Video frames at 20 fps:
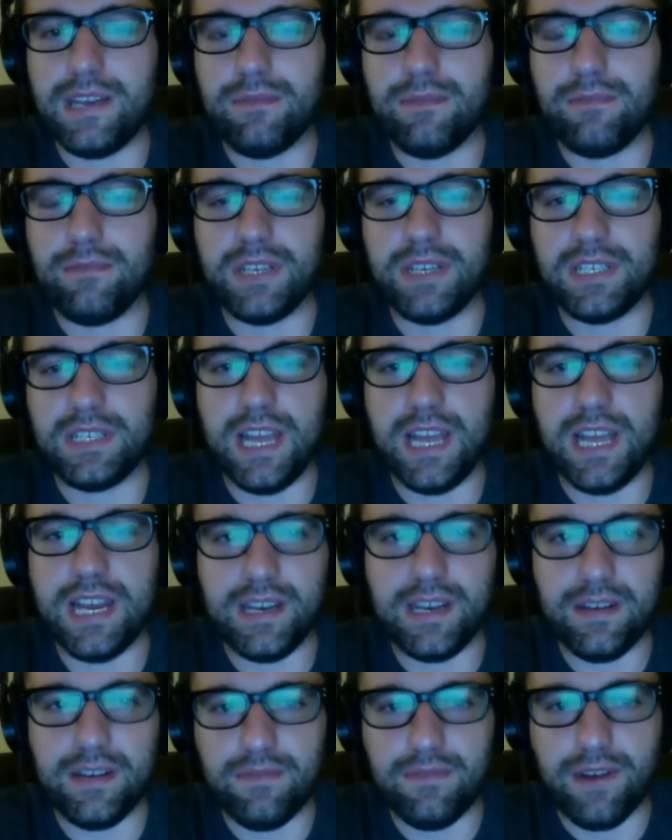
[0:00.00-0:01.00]
which
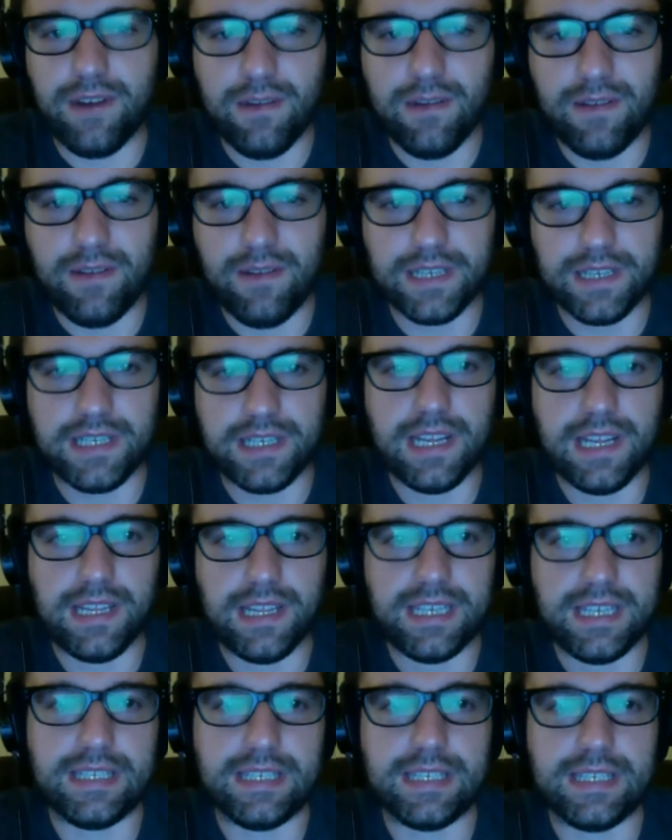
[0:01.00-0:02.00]
landed in Firefox
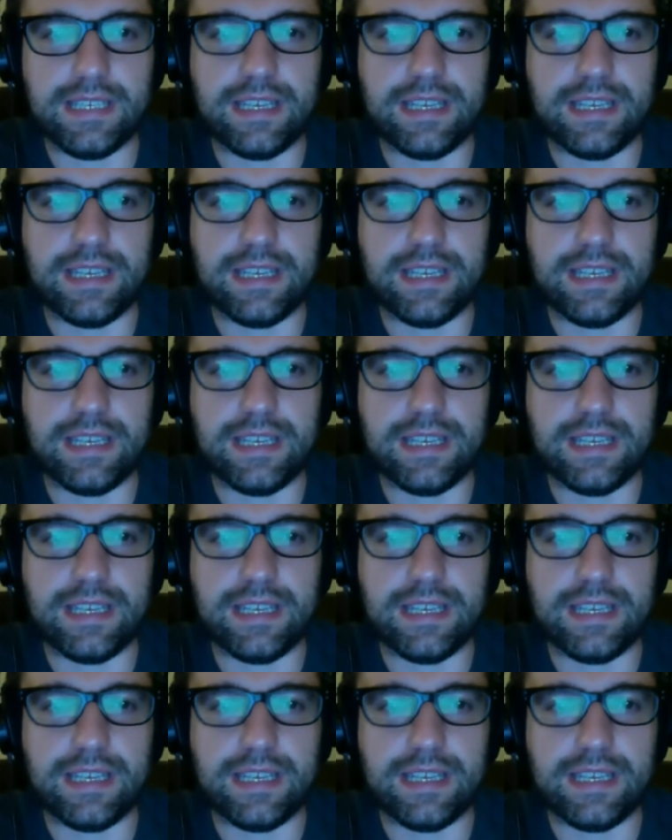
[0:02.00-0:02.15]
Nightly's